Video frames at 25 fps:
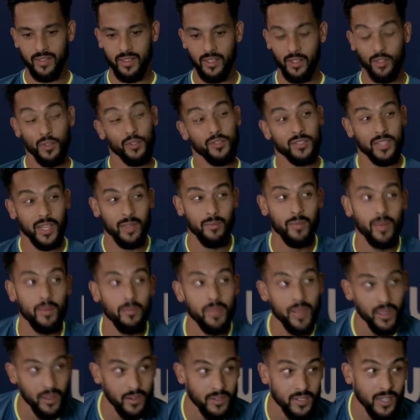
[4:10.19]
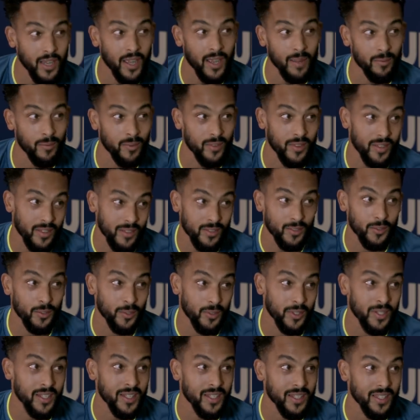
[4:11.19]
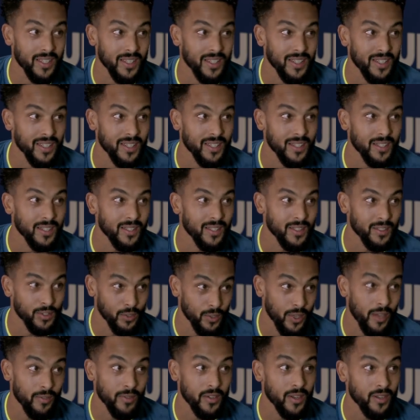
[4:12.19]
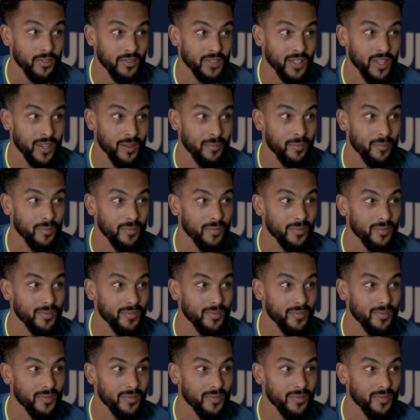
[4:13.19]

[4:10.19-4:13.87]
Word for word: It could take me a bit of time with this story. Do you have enough time?